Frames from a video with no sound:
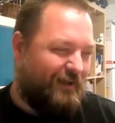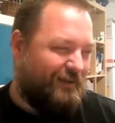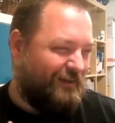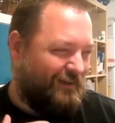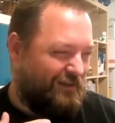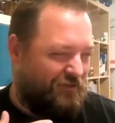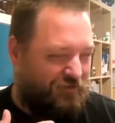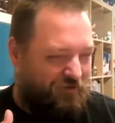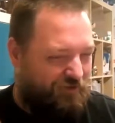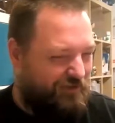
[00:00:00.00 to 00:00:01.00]
they
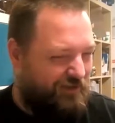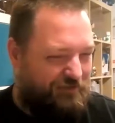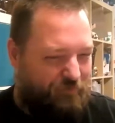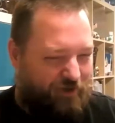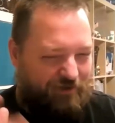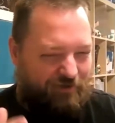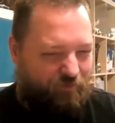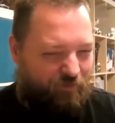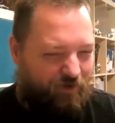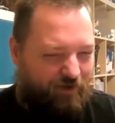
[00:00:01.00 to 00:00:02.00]
don't as much
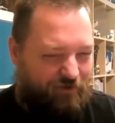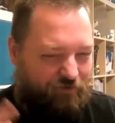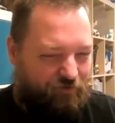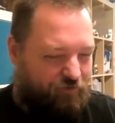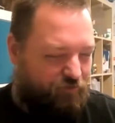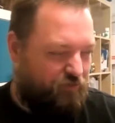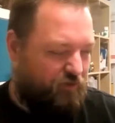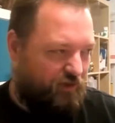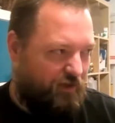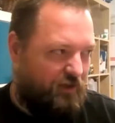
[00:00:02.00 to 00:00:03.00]
want
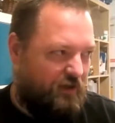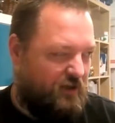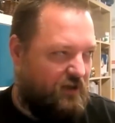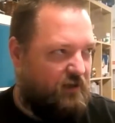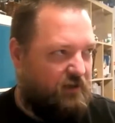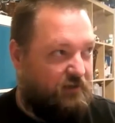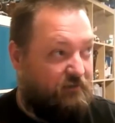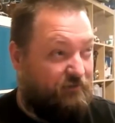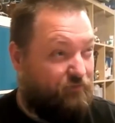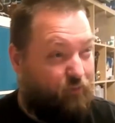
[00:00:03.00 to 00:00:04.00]
to
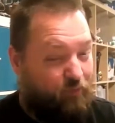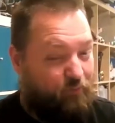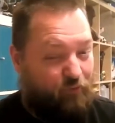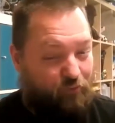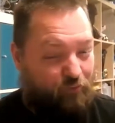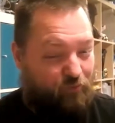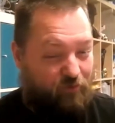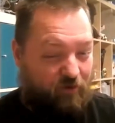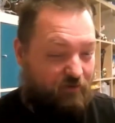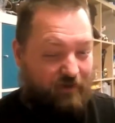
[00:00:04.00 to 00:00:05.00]
inform you
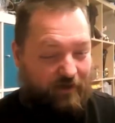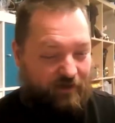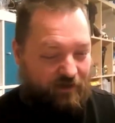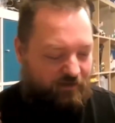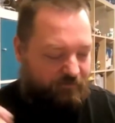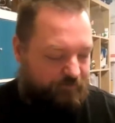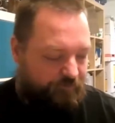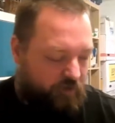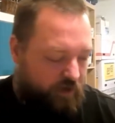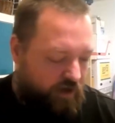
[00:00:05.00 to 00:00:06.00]
correctly
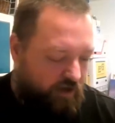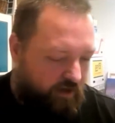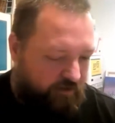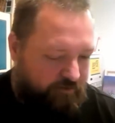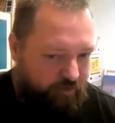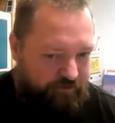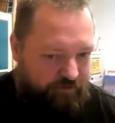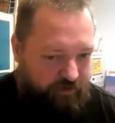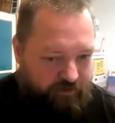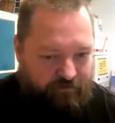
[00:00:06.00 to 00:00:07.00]
as
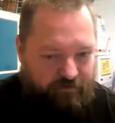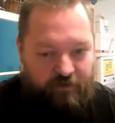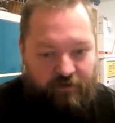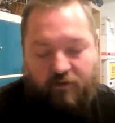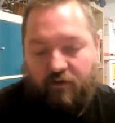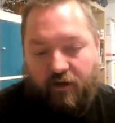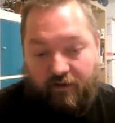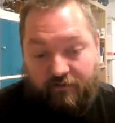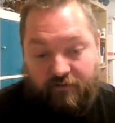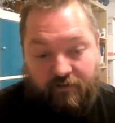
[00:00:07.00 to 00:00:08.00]
much as they
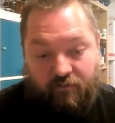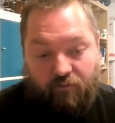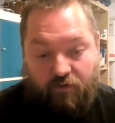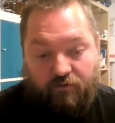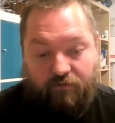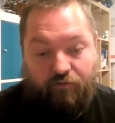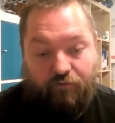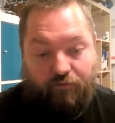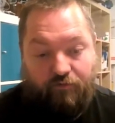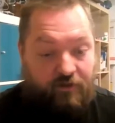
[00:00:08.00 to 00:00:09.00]
actually want
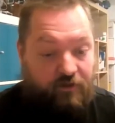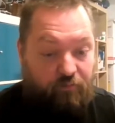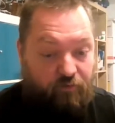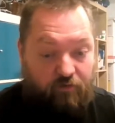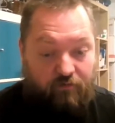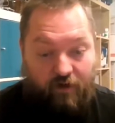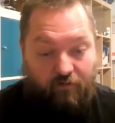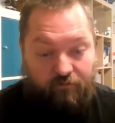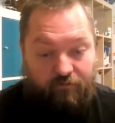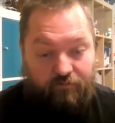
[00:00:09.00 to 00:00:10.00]
to keep you
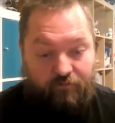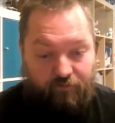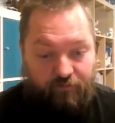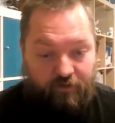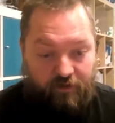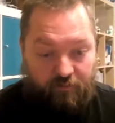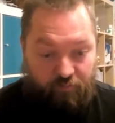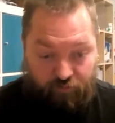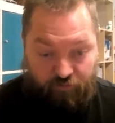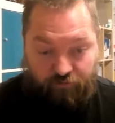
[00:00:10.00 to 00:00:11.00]
around so they can
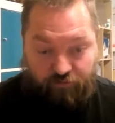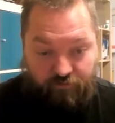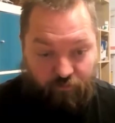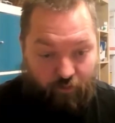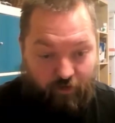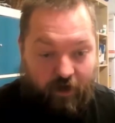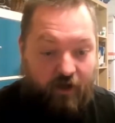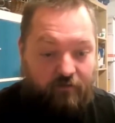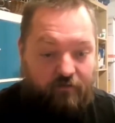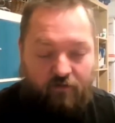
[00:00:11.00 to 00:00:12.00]
push more
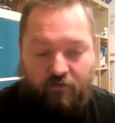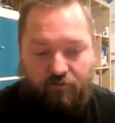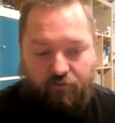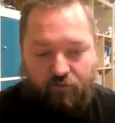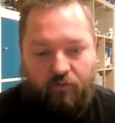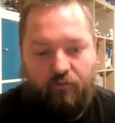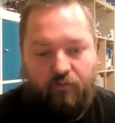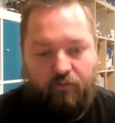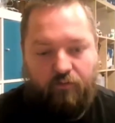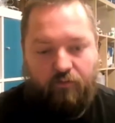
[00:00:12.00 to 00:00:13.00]
ads on you or
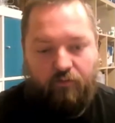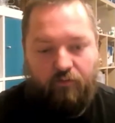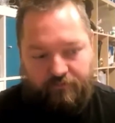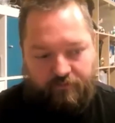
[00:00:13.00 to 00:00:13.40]
whatever it is